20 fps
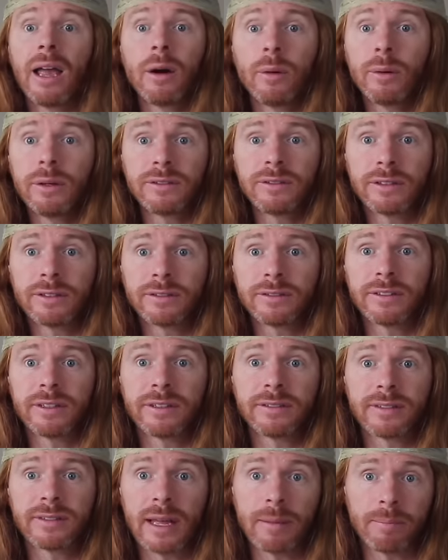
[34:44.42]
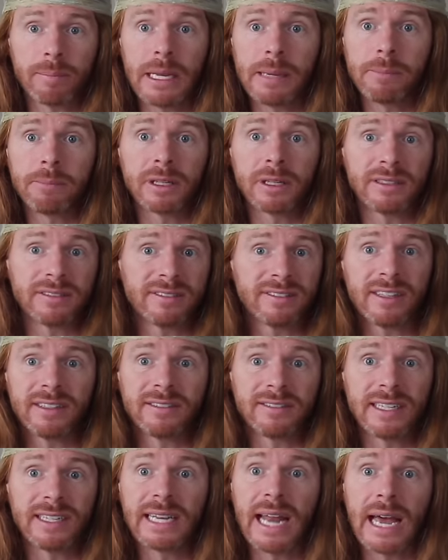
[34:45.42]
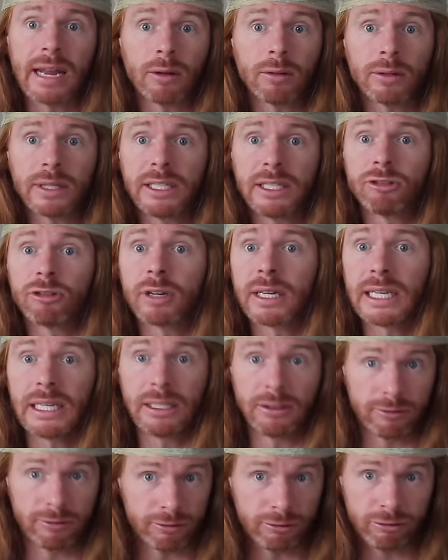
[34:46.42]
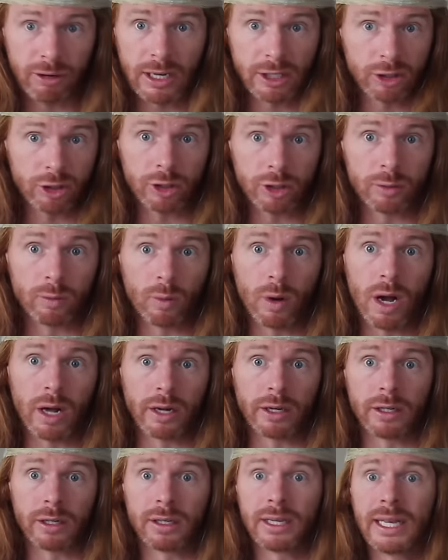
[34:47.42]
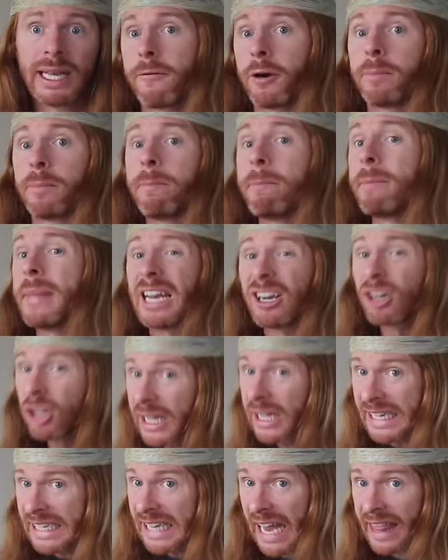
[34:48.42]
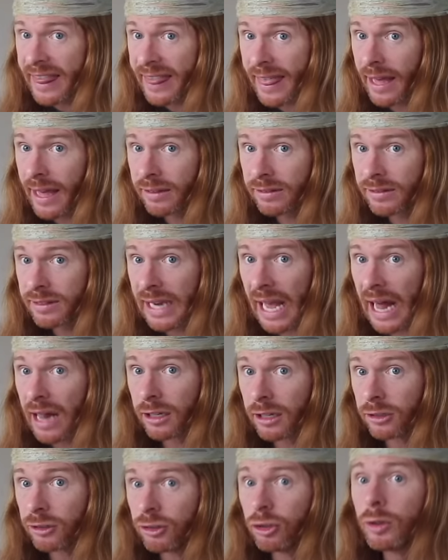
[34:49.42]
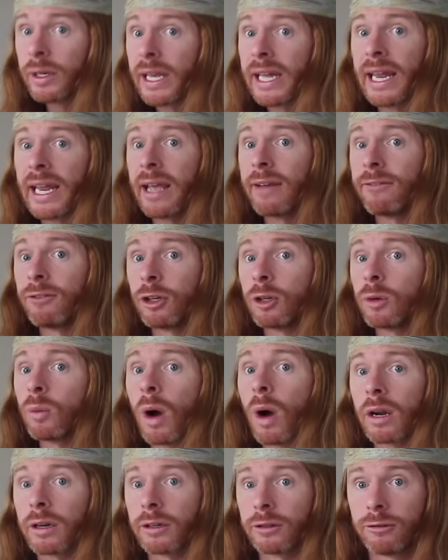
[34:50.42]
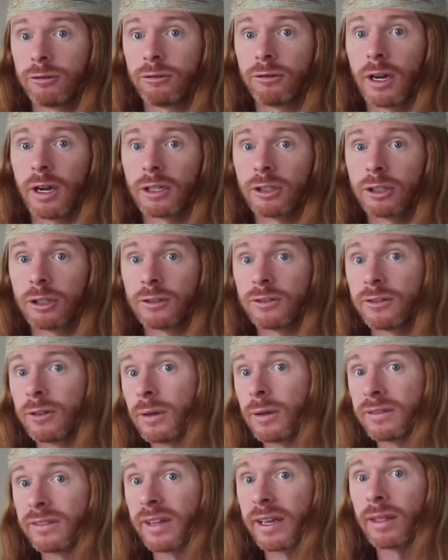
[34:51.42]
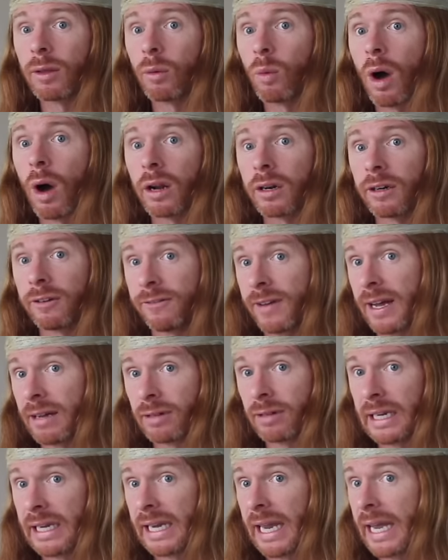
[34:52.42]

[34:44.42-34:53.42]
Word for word: always insist on people insisting on only drinking structured water. For merely $10,000, you can have your water structured so it's like the water found in